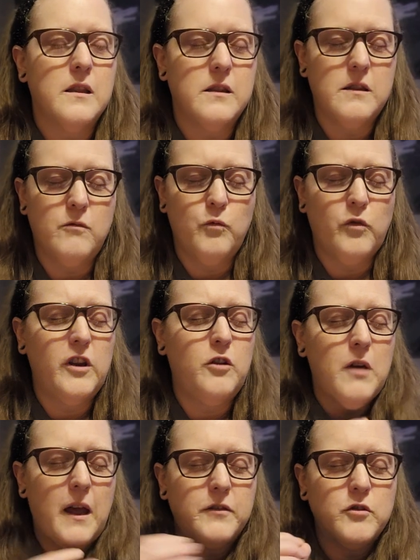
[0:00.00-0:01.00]
Mm,
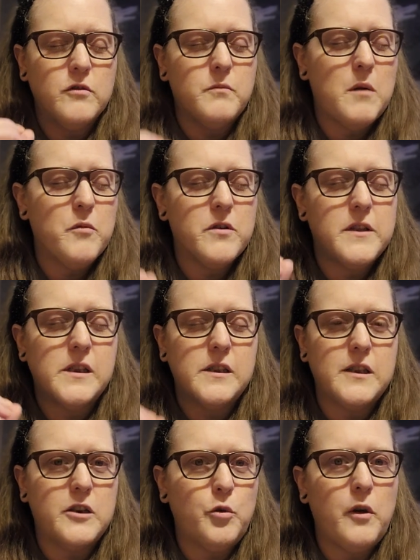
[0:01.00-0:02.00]
you have to remember this
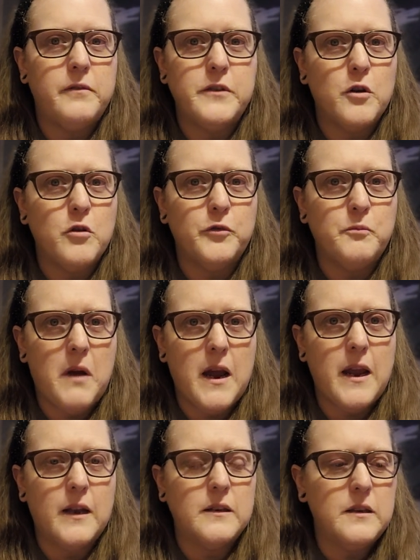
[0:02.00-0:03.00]
is a 12 year old
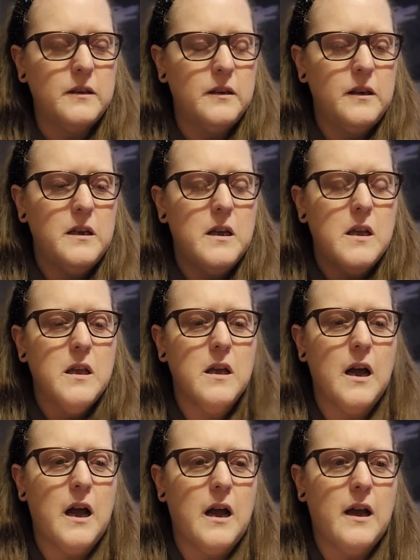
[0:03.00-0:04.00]
mind.
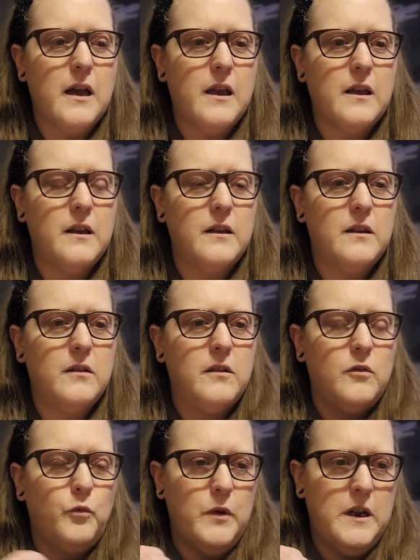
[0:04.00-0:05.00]
I
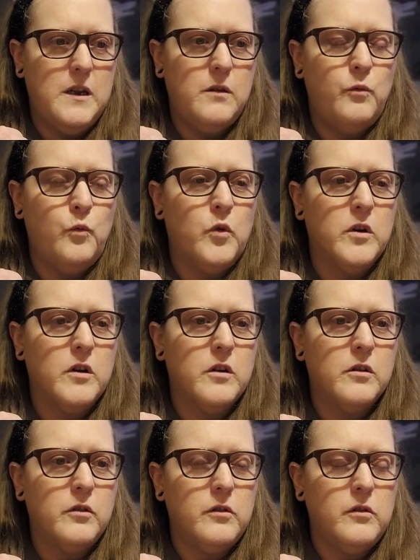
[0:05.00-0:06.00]
we were